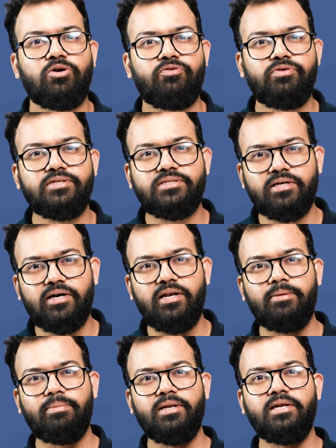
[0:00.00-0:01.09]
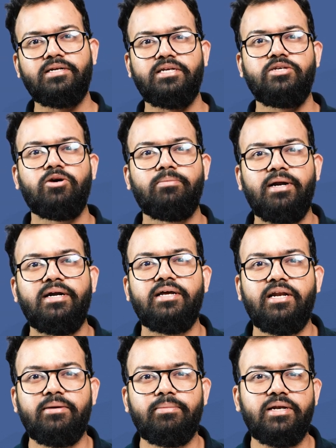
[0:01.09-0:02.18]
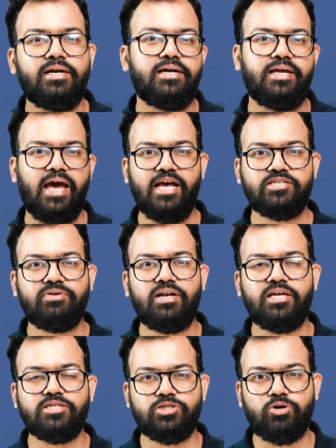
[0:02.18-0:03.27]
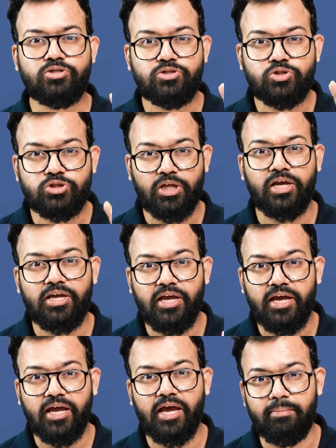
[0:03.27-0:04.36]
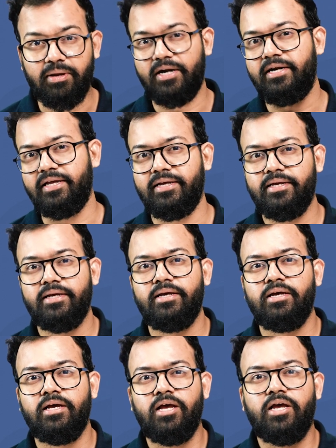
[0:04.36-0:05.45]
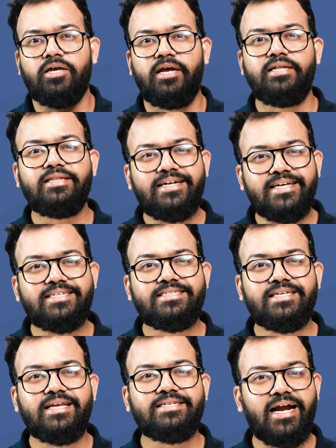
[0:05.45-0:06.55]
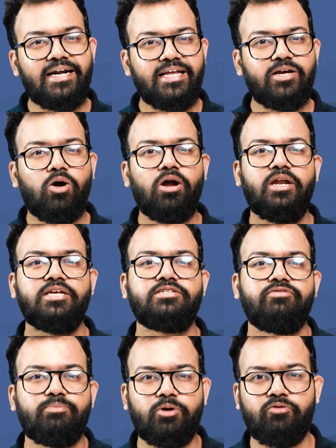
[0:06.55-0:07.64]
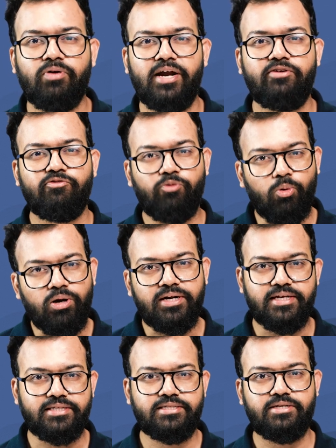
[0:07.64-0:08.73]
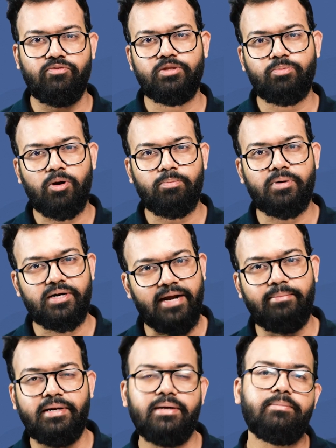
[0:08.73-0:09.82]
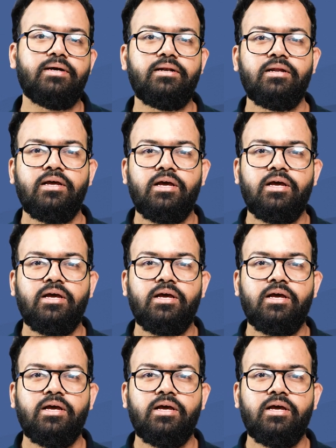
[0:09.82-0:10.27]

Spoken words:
your physical ability, your mental ability, as well as your thinking ability. In the test series at Ecoholics, we provide full test with proper timetable,